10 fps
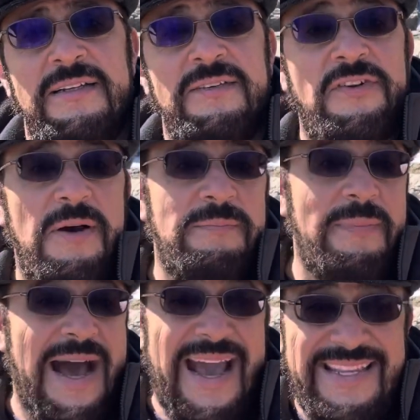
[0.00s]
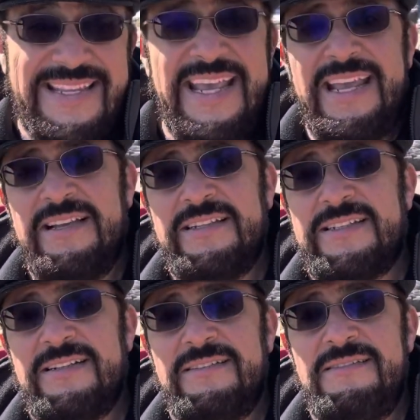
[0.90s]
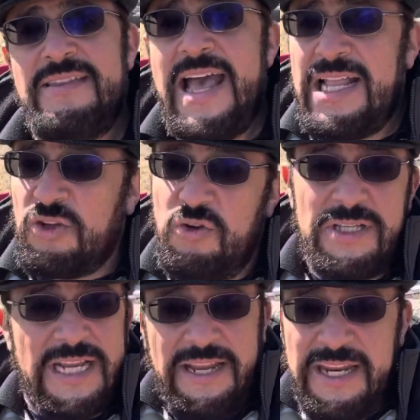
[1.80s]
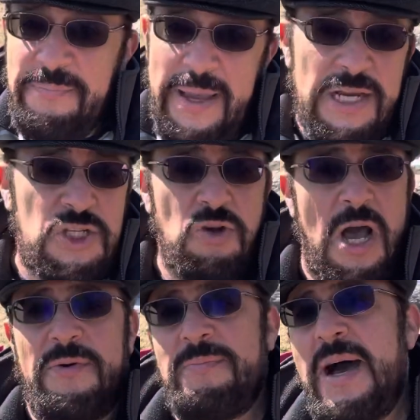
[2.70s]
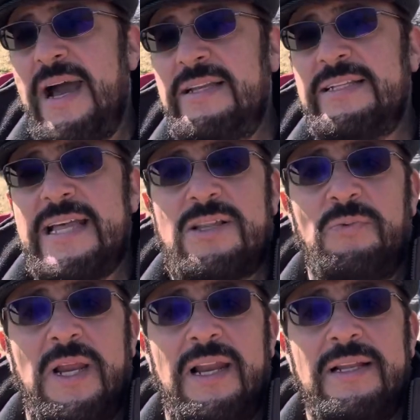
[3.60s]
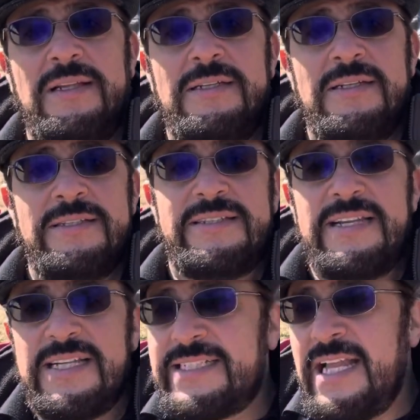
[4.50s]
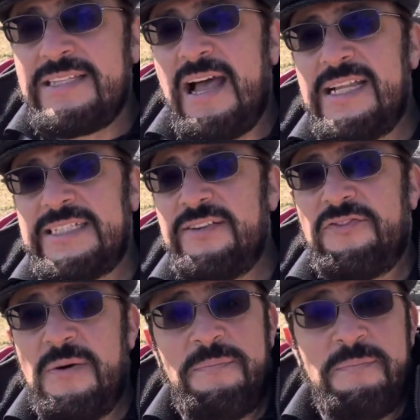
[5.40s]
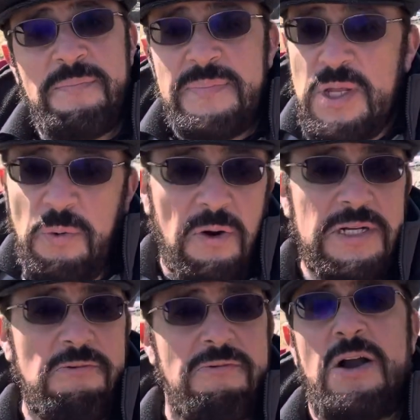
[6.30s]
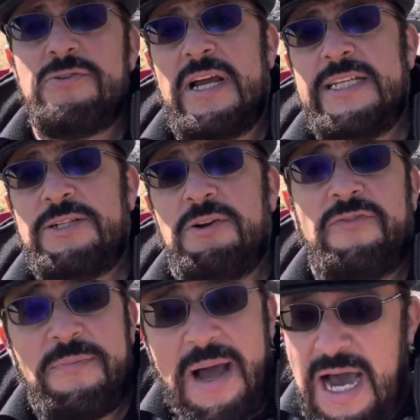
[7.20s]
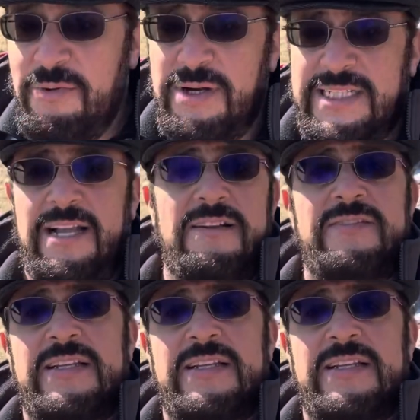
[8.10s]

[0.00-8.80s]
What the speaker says: from ideas that could creep into our mind that will distance us from the world around us or from ourselves?